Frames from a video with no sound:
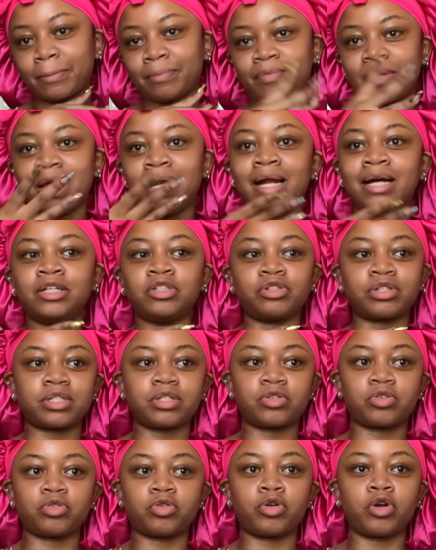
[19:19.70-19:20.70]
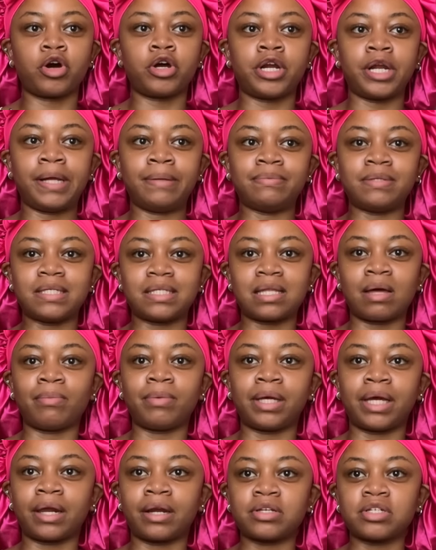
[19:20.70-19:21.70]
and I drink this soda on an empty
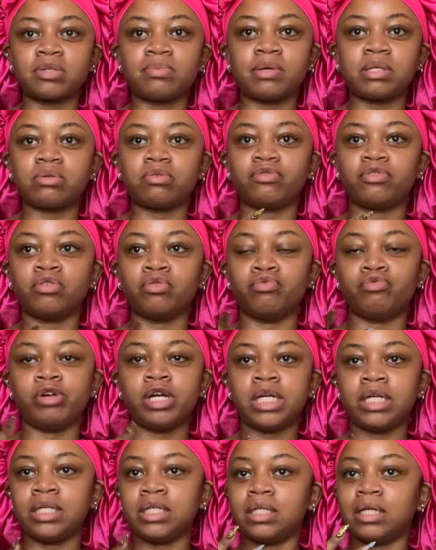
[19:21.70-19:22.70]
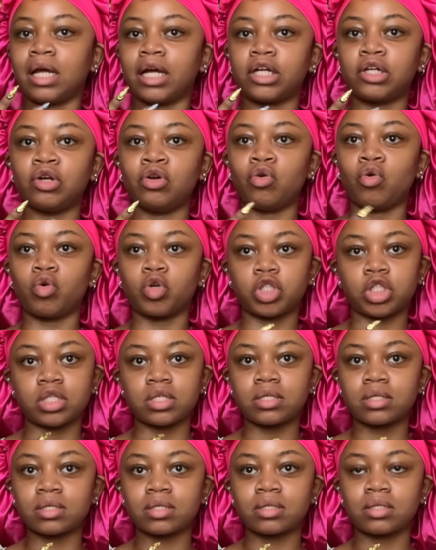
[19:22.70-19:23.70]
stomach and it just makes me feel really like
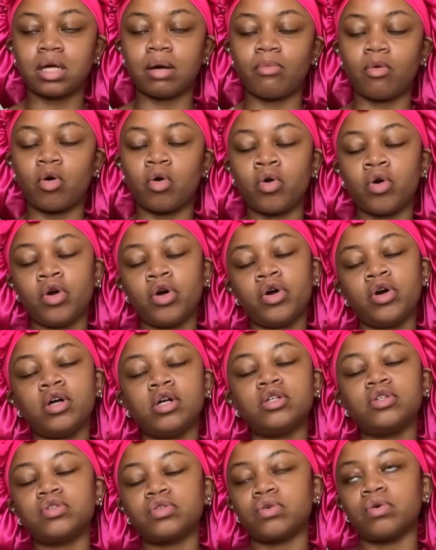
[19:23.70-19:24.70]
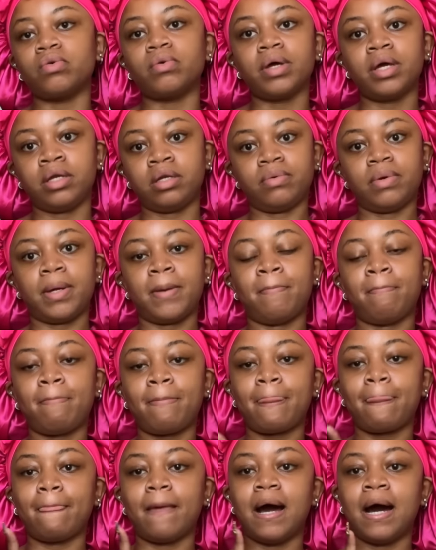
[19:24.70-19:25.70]
nauseous yeah but so anyway,
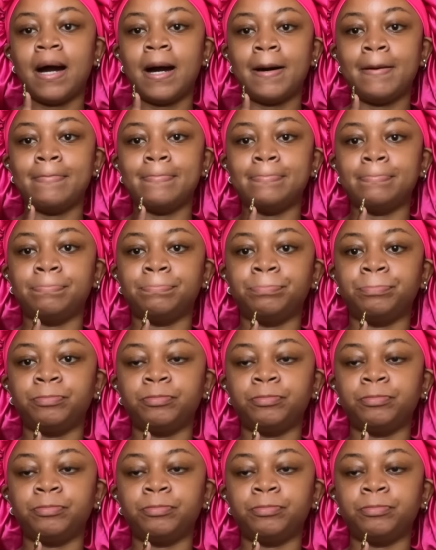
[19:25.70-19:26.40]
um,